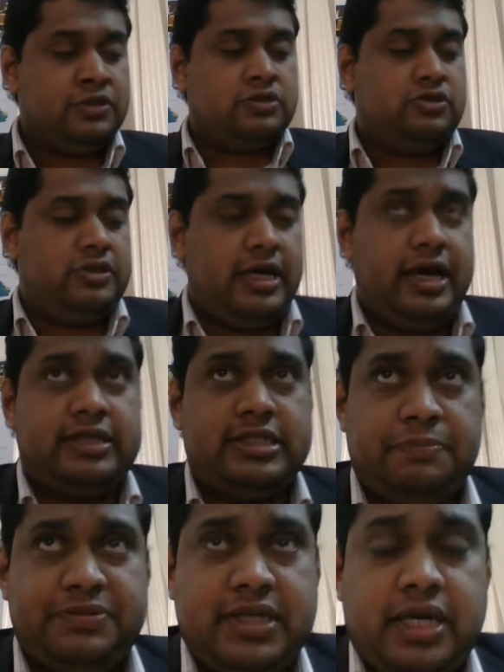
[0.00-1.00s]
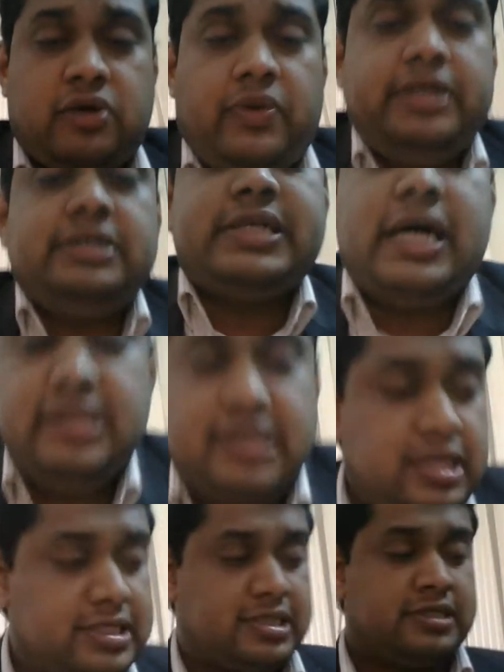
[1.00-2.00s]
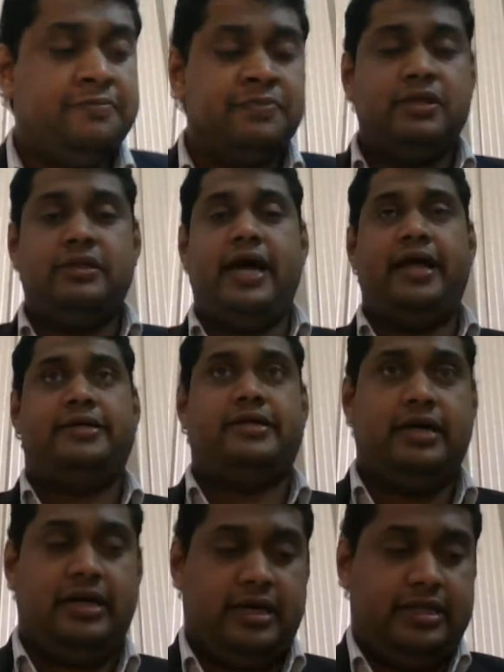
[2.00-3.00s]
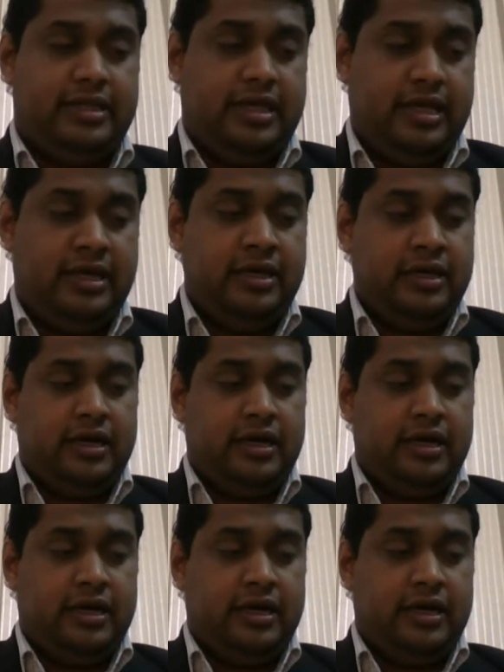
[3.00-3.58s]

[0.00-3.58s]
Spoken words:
So there are subsequent chances that the